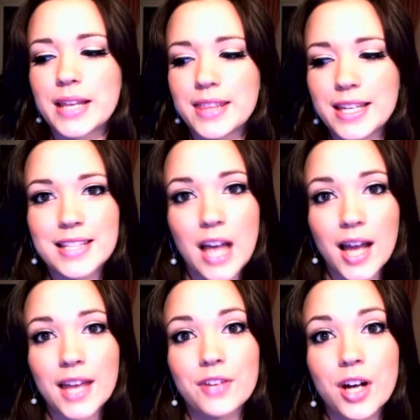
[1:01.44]
and things that
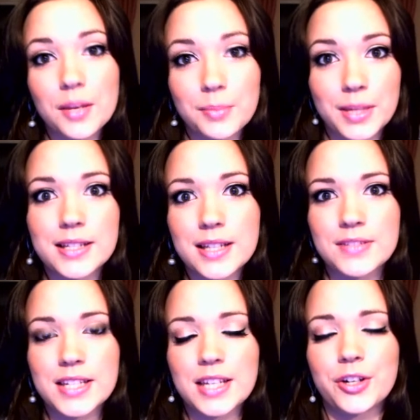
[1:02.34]
I have gotten because I've
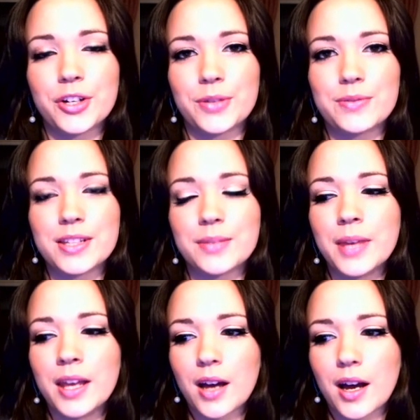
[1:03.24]
seen her use them
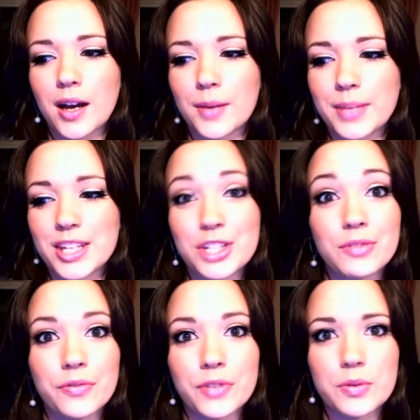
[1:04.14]
um, because she
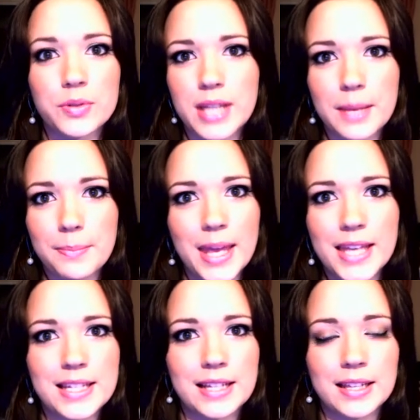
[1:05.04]
reviews
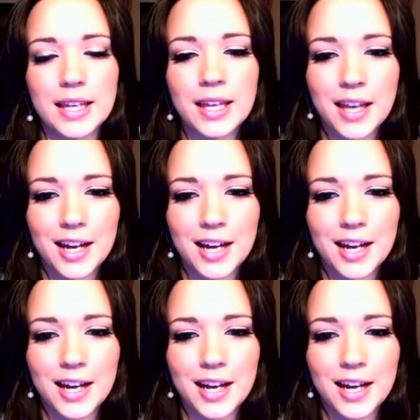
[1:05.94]
amazingly.